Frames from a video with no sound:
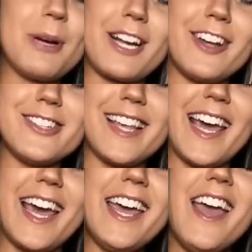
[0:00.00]
clothes
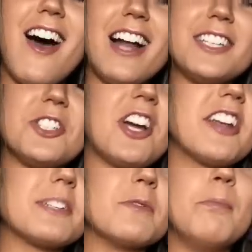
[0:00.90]
here. I literally turned
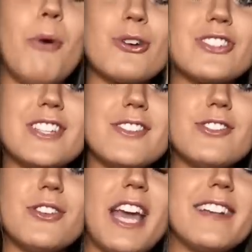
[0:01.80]
up with boxes and
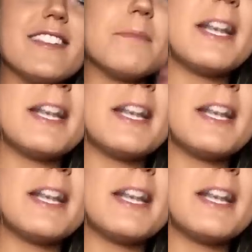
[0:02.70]
suitcases. My